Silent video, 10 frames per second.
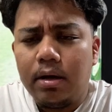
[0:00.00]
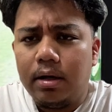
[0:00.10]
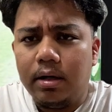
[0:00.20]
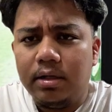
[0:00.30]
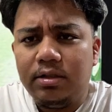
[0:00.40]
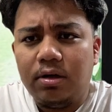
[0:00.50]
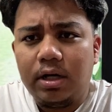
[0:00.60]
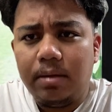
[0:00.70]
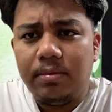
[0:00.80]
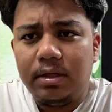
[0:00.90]
A
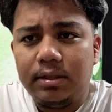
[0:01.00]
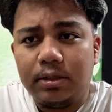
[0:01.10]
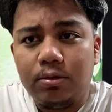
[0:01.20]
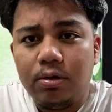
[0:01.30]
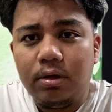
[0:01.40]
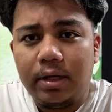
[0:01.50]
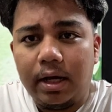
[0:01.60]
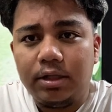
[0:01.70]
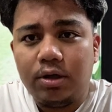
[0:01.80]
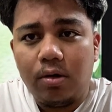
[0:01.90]
histogram is a tool
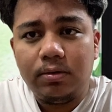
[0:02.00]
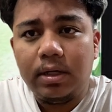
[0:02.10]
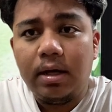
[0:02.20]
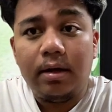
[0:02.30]
that shows